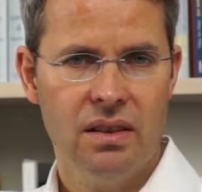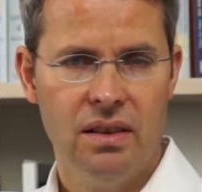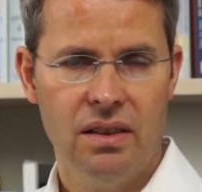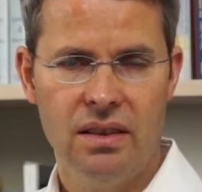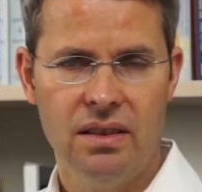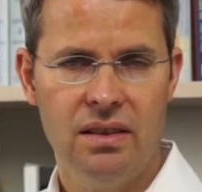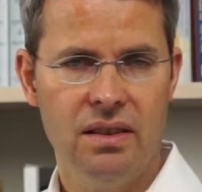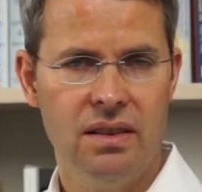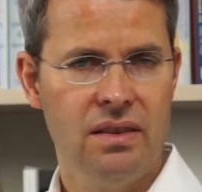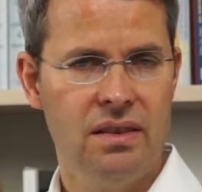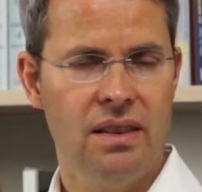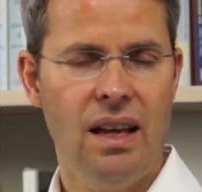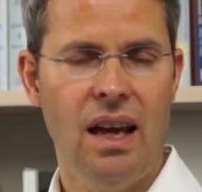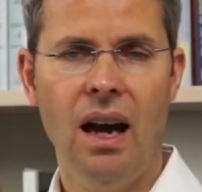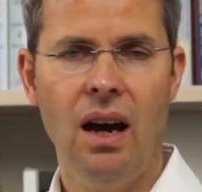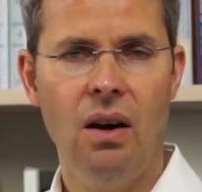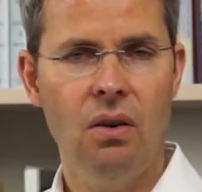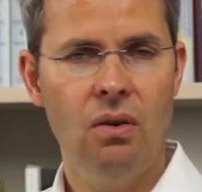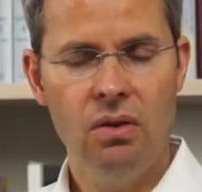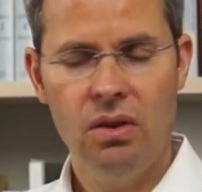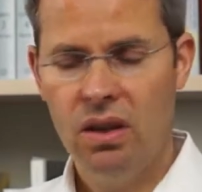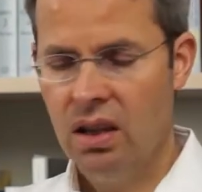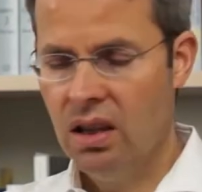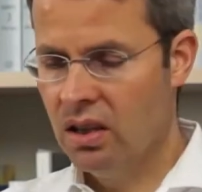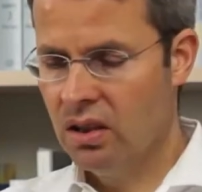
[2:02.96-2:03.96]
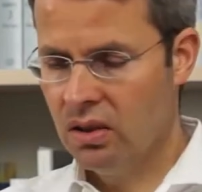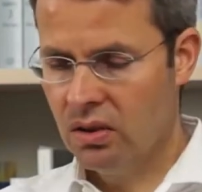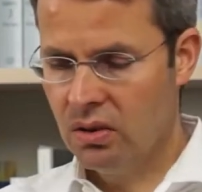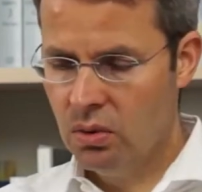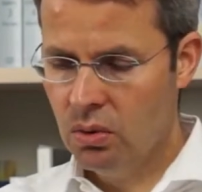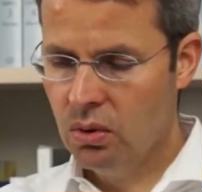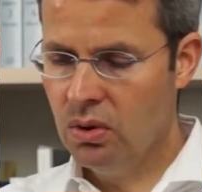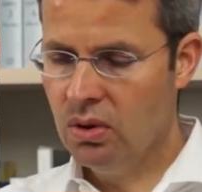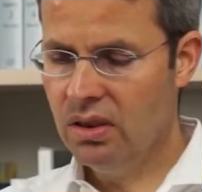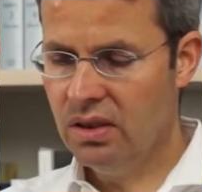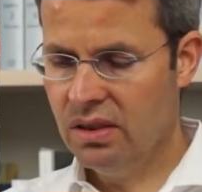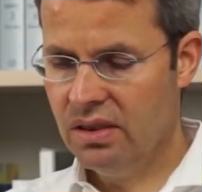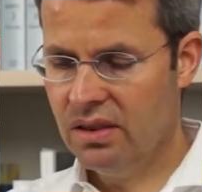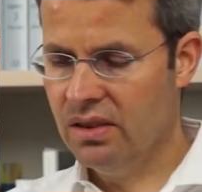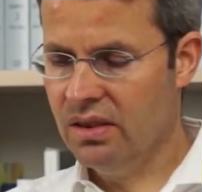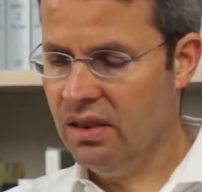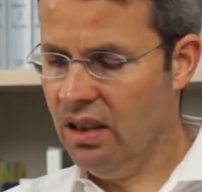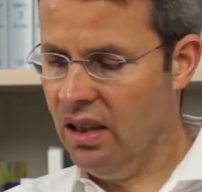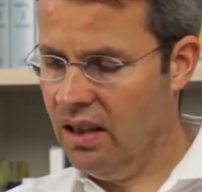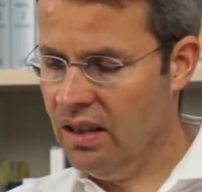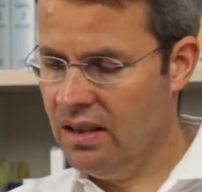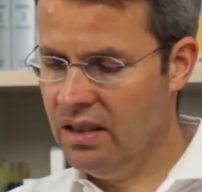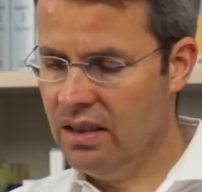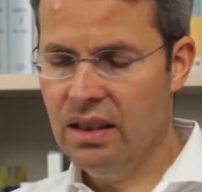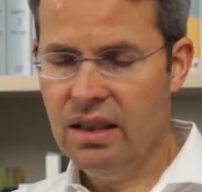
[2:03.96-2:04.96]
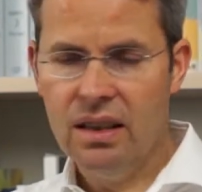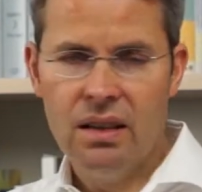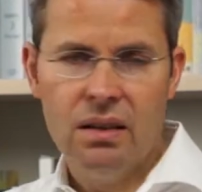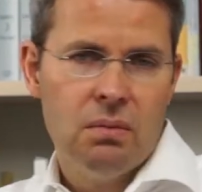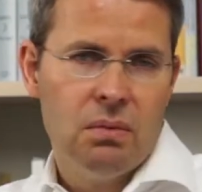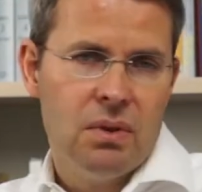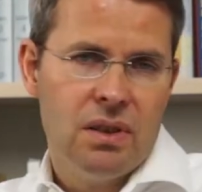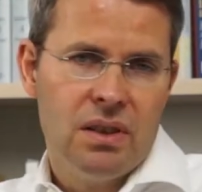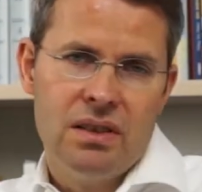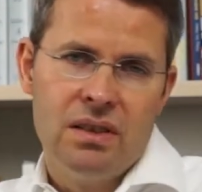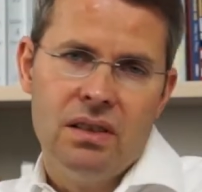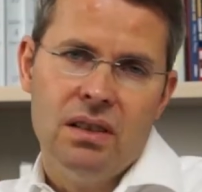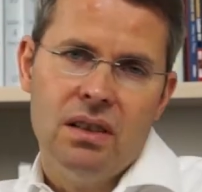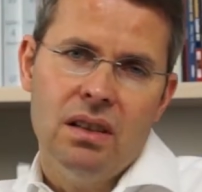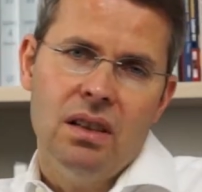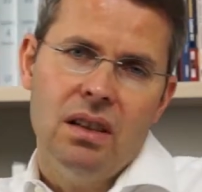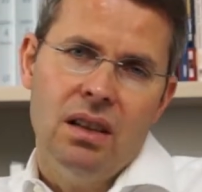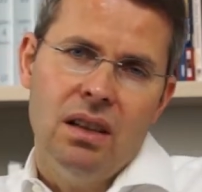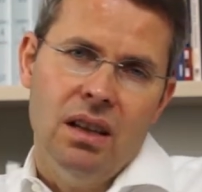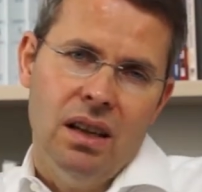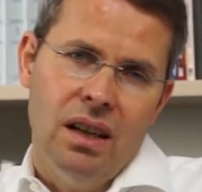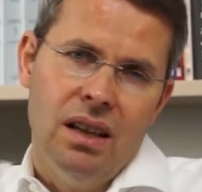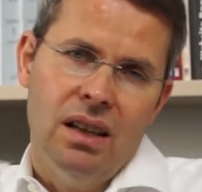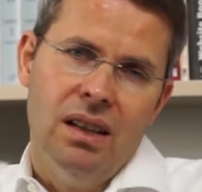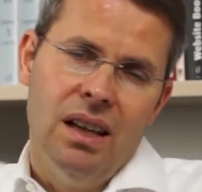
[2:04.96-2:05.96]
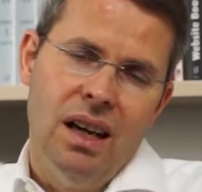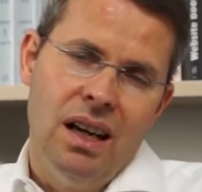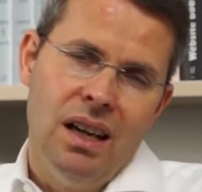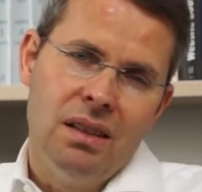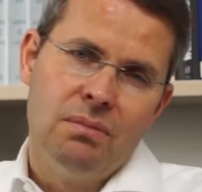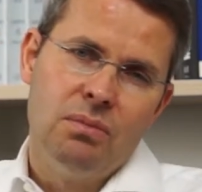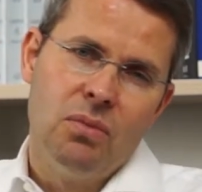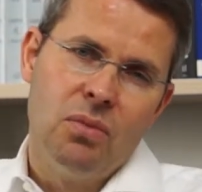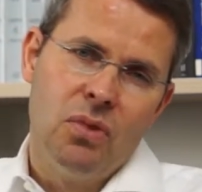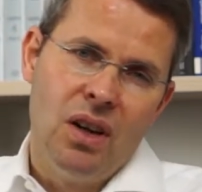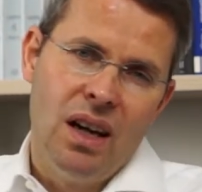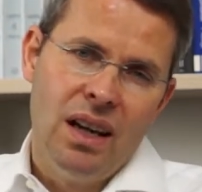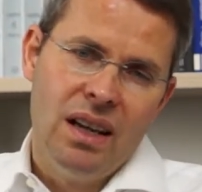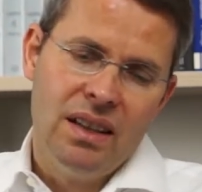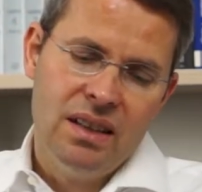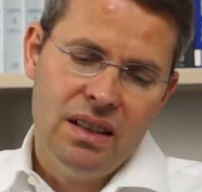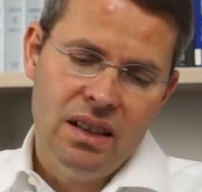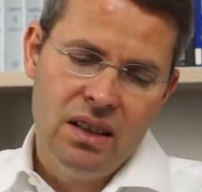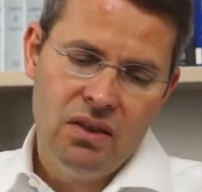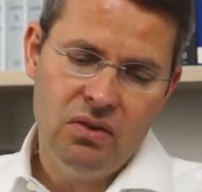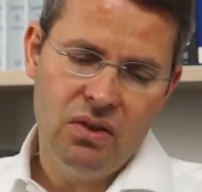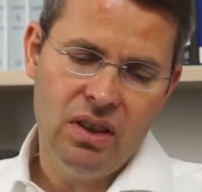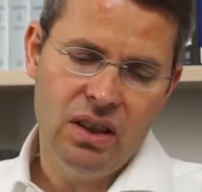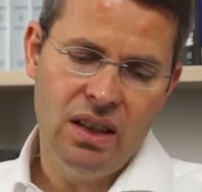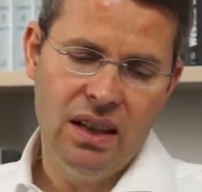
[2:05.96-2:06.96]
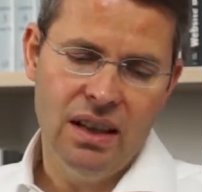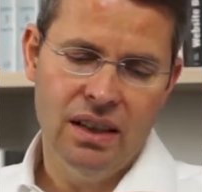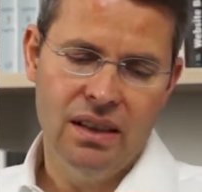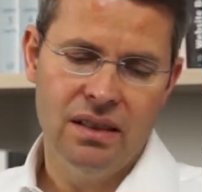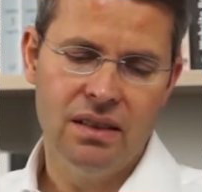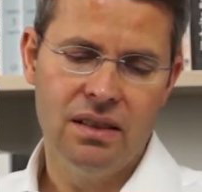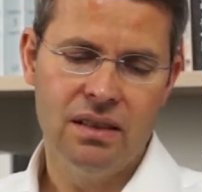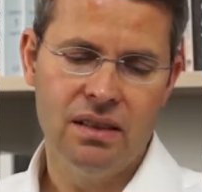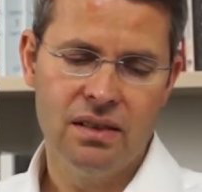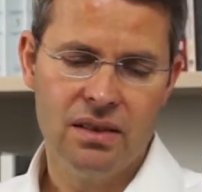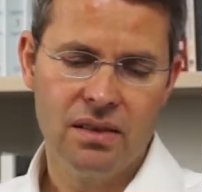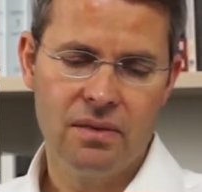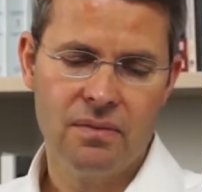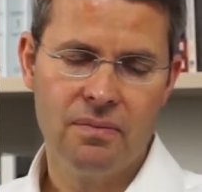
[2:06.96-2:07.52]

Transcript: This is how Google started, and it was a lot more idea related.